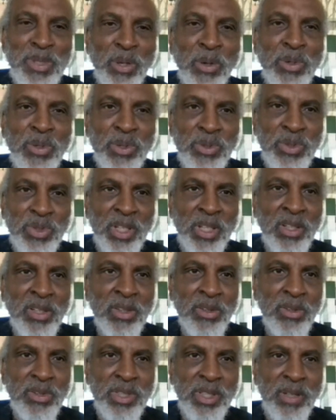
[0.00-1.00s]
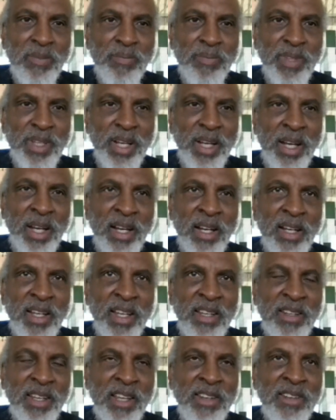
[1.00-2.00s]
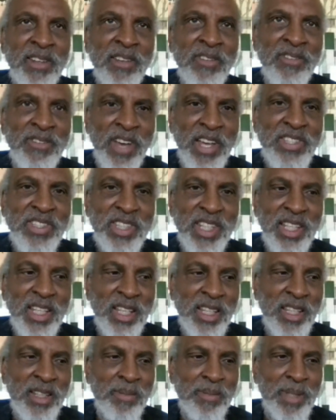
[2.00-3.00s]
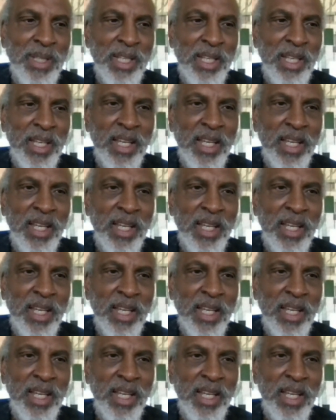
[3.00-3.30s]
them social skills uh, and, and, investing in them.